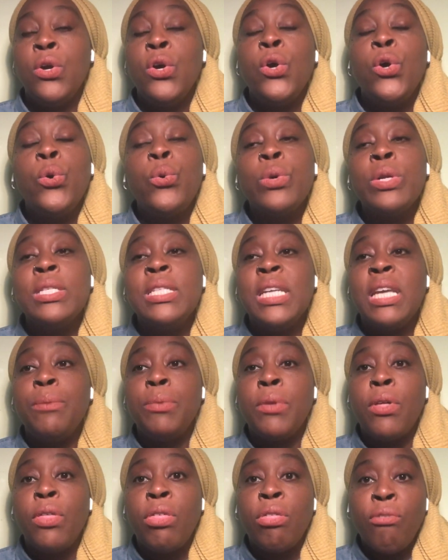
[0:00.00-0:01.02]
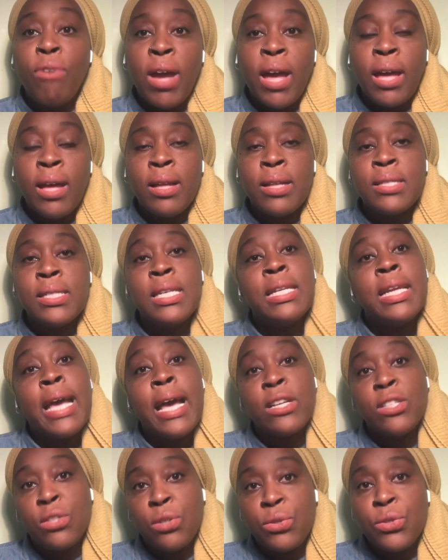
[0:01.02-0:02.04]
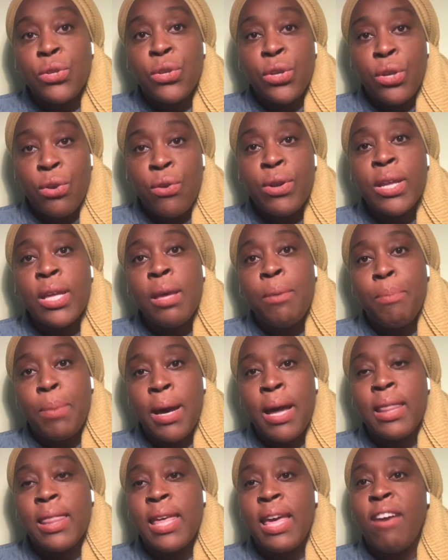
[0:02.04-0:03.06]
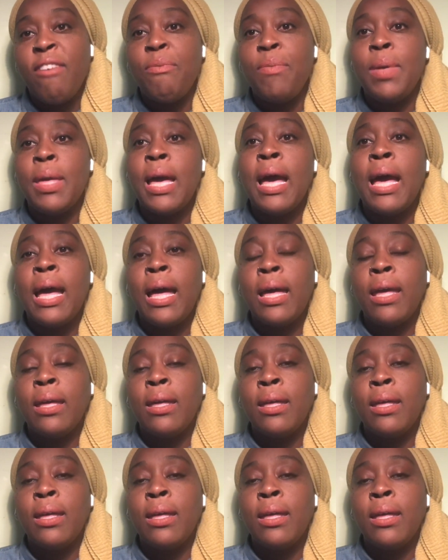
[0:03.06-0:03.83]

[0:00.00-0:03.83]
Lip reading: who were deemed a threat to national security by the FBI.